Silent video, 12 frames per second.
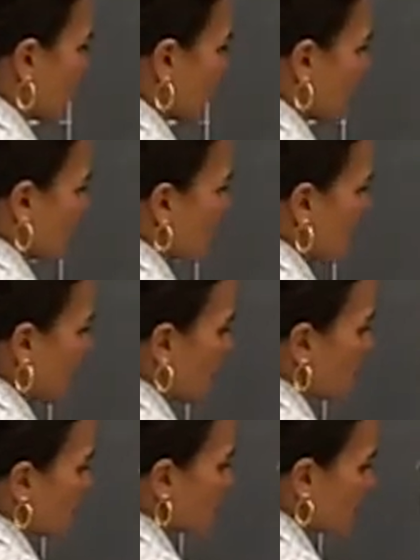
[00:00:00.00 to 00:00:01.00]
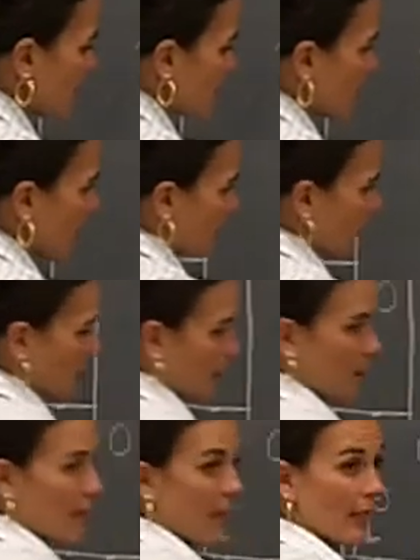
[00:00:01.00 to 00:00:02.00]
is just going to be some number.
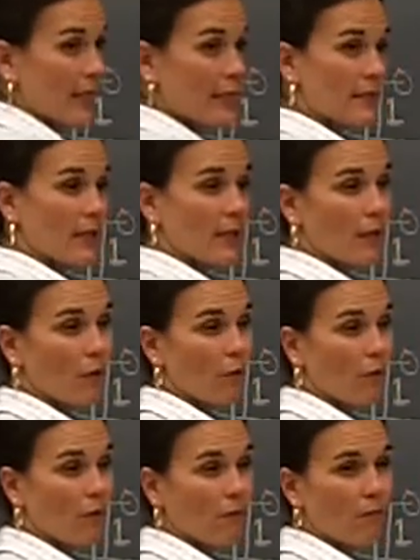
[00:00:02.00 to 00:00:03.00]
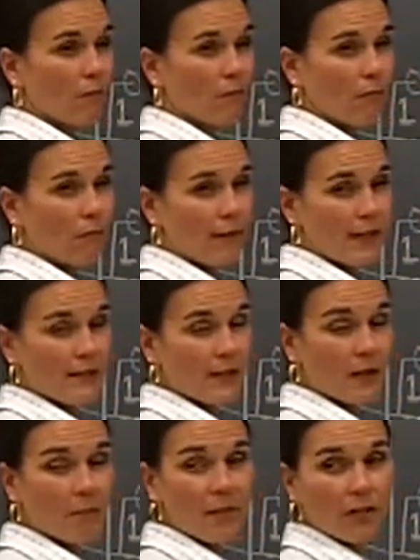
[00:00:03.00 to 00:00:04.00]
Is
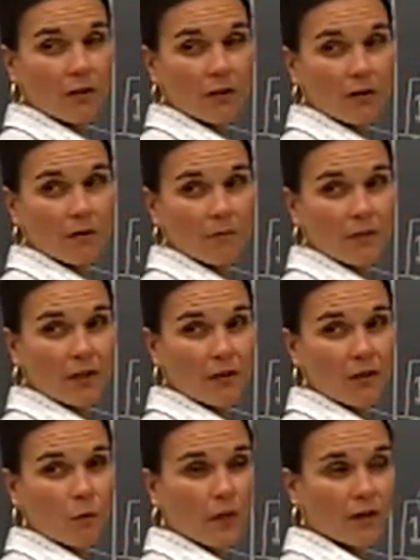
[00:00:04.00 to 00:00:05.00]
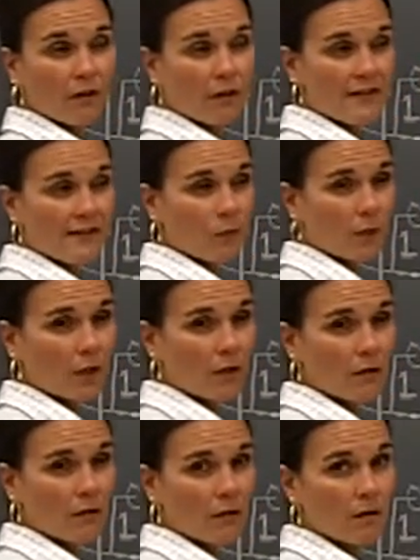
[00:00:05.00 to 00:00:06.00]
it a bigger than 1 or less than
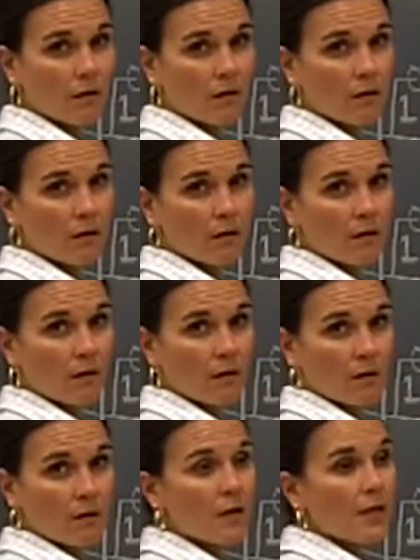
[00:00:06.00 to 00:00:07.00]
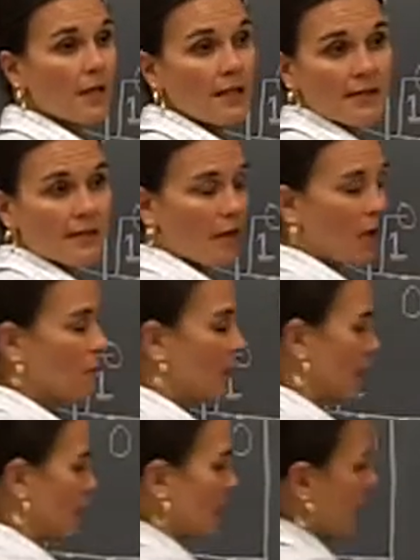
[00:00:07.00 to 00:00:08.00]
1? It's
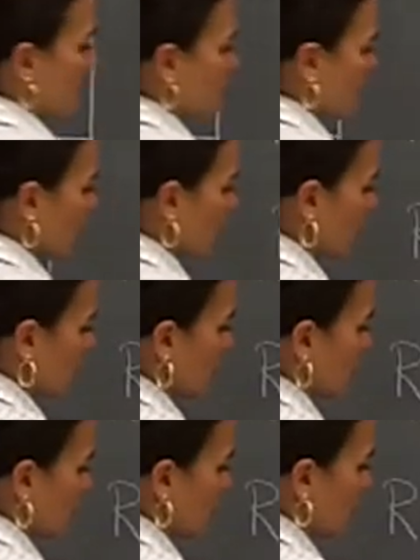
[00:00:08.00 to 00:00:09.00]
some decimal